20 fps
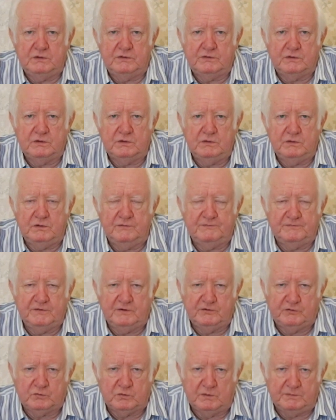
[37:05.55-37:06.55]
So the
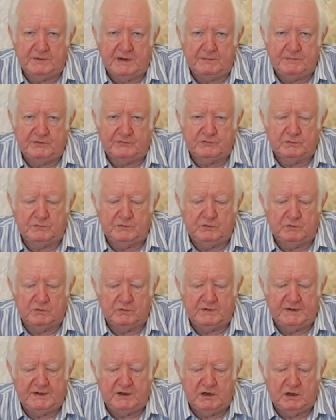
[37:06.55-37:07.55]
first one may be someone you
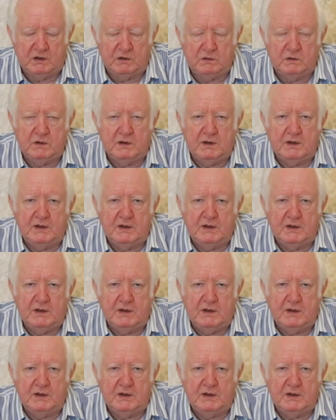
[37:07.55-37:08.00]
already know.